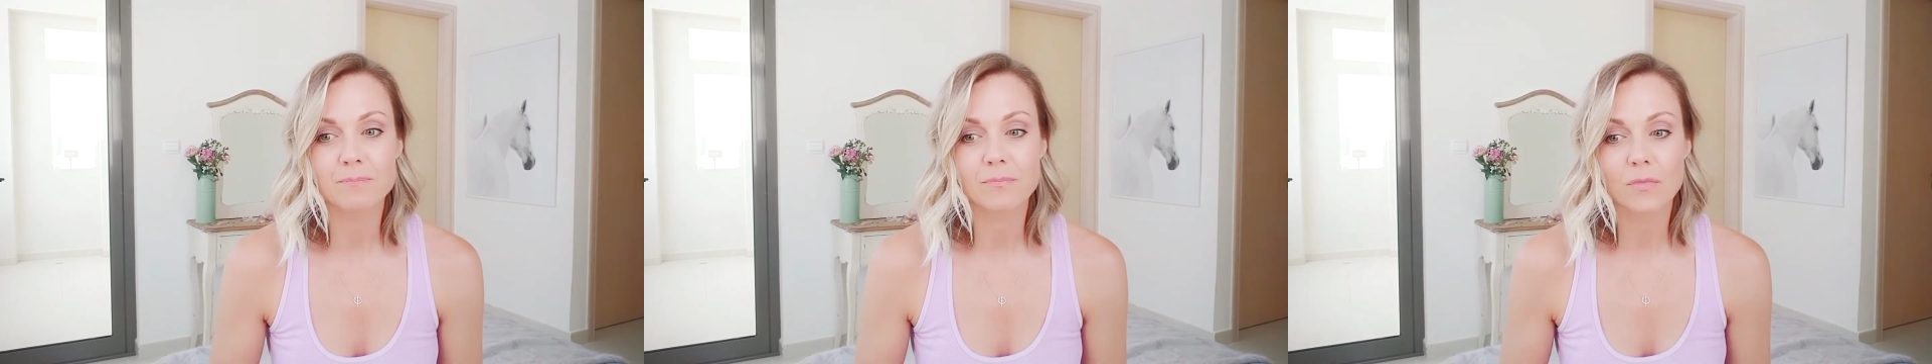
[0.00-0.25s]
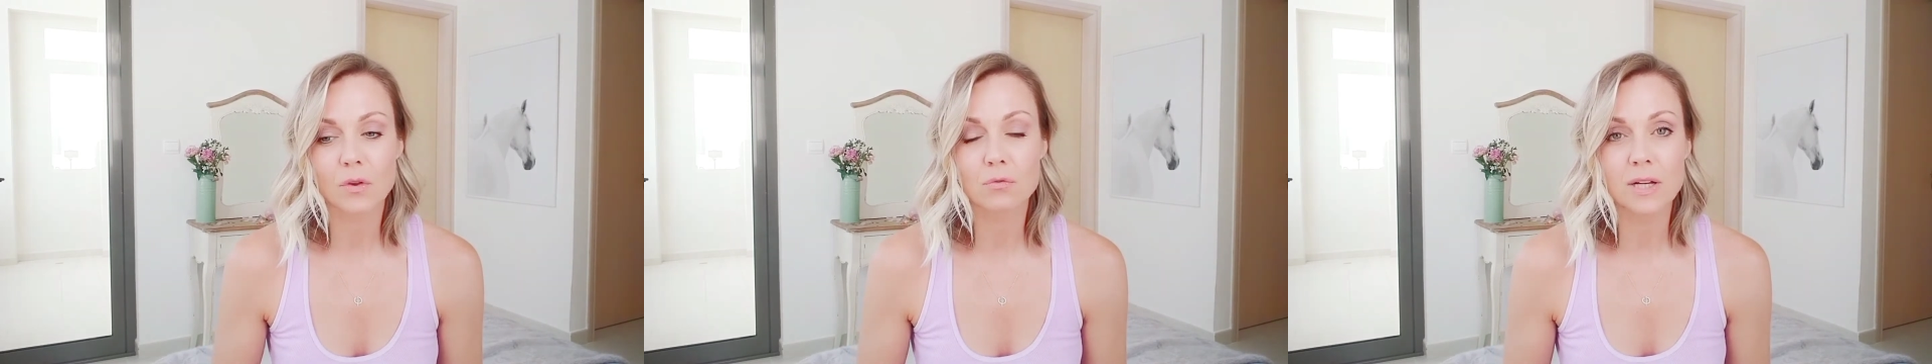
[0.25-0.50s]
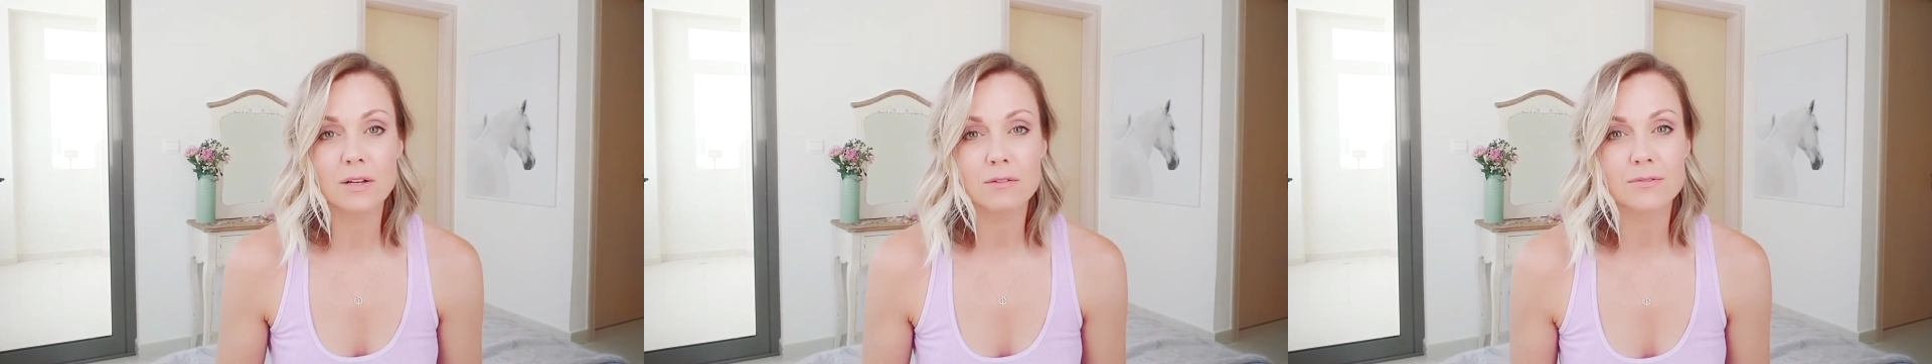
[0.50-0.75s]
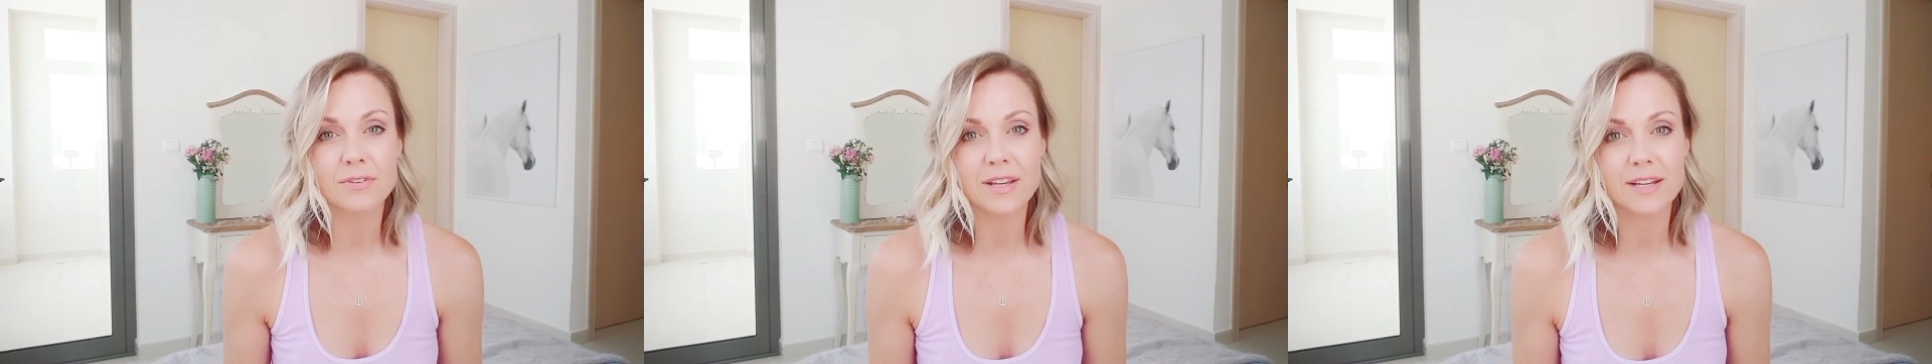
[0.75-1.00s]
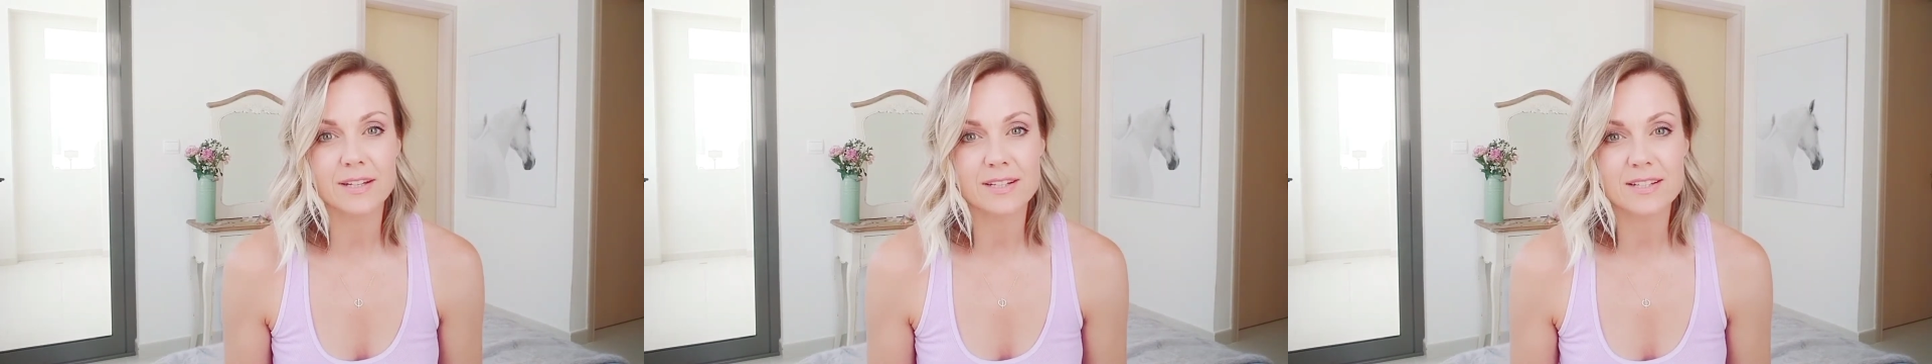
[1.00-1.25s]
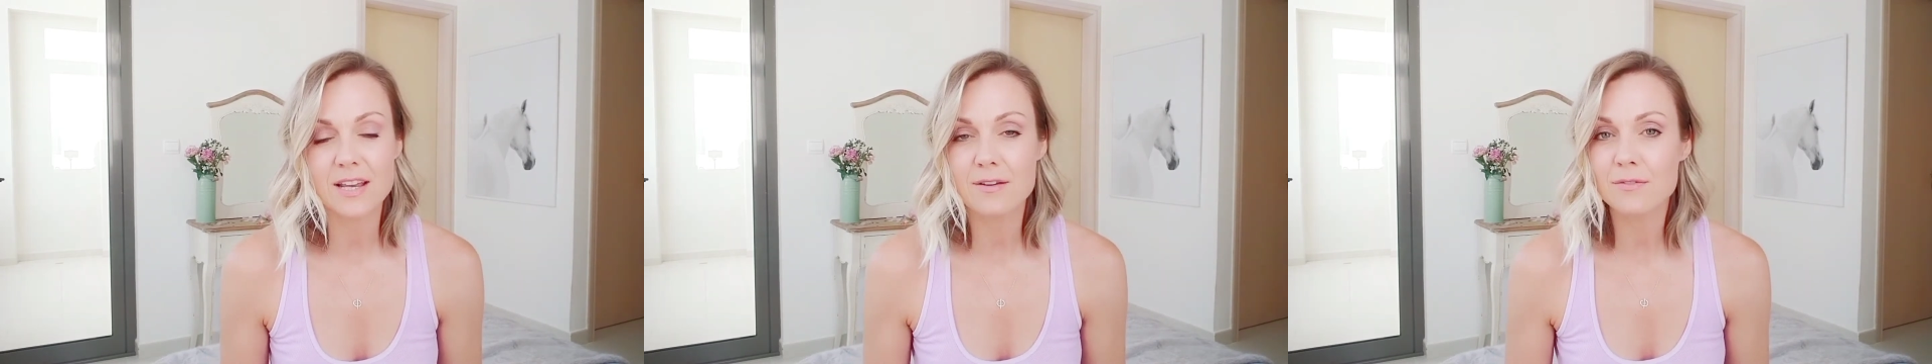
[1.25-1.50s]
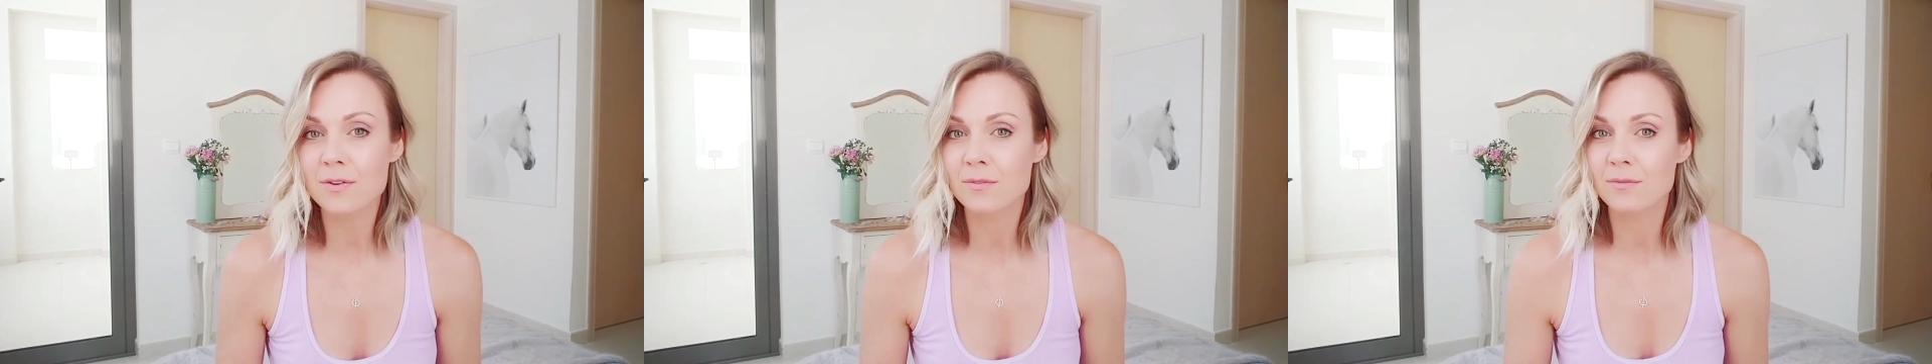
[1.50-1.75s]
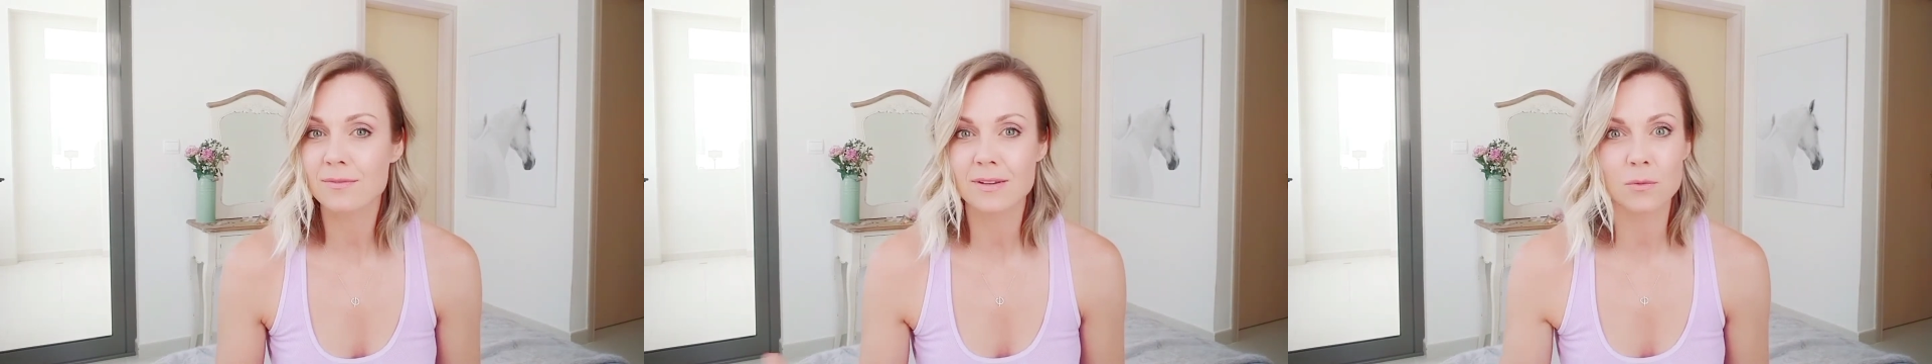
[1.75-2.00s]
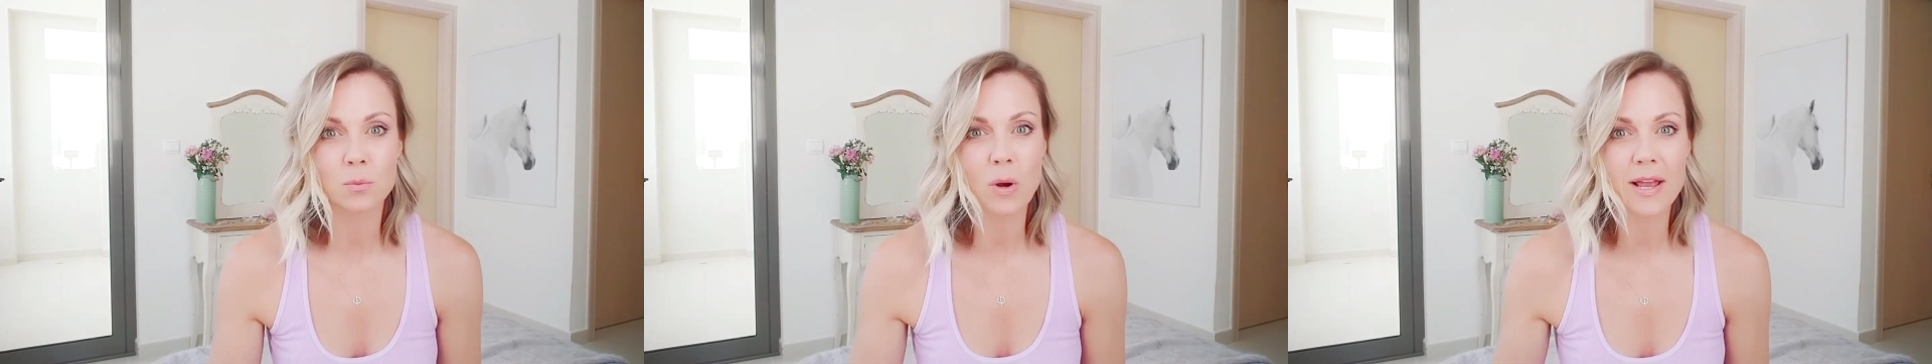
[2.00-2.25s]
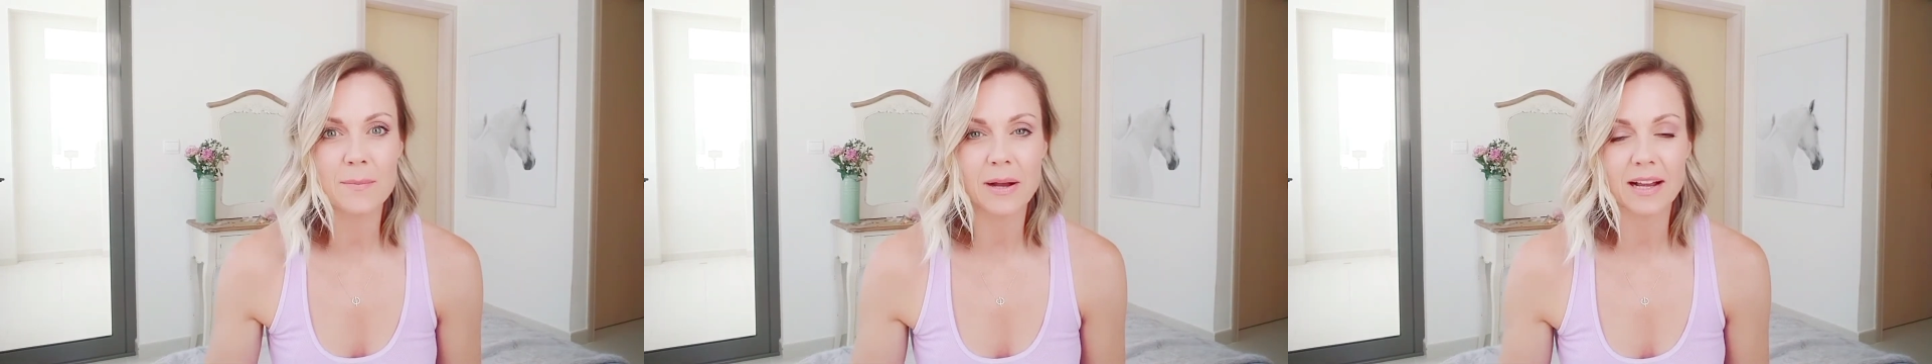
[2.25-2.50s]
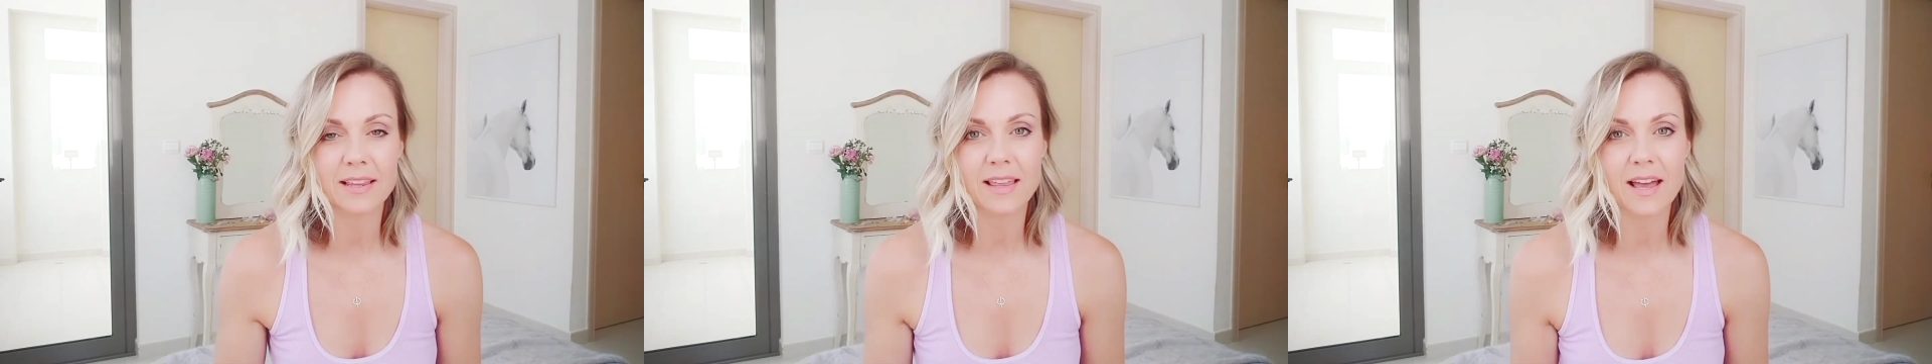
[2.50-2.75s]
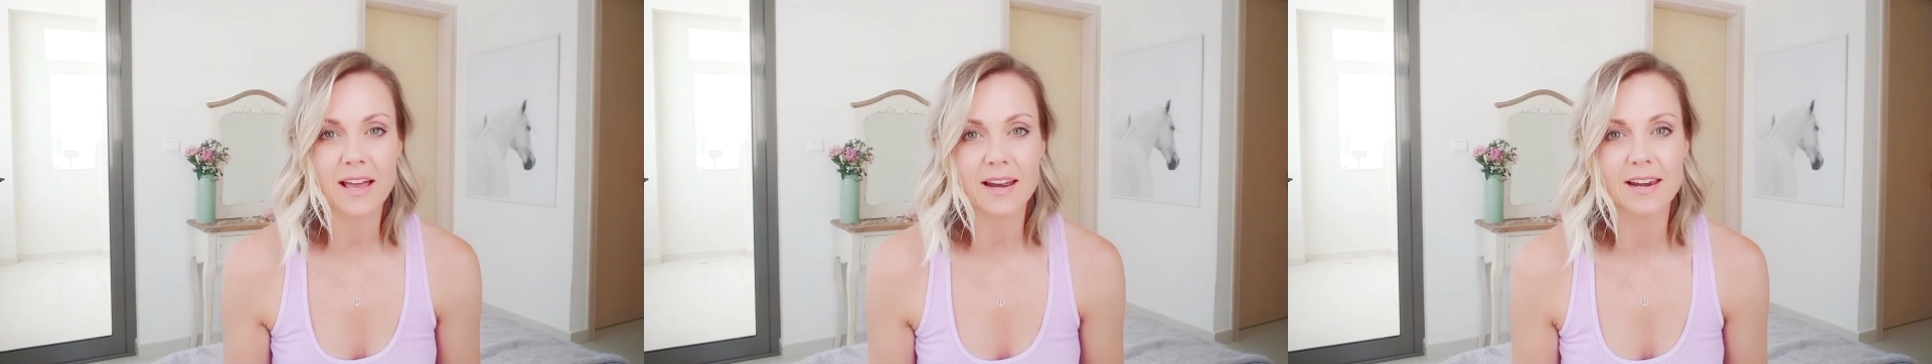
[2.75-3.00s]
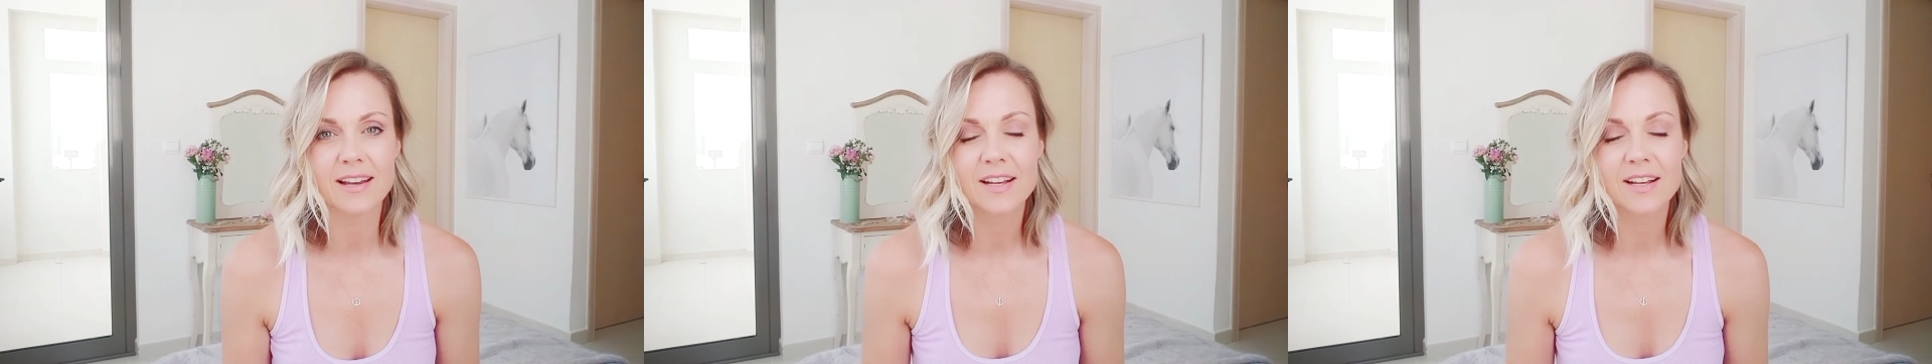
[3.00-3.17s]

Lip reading: really revered, even way back then.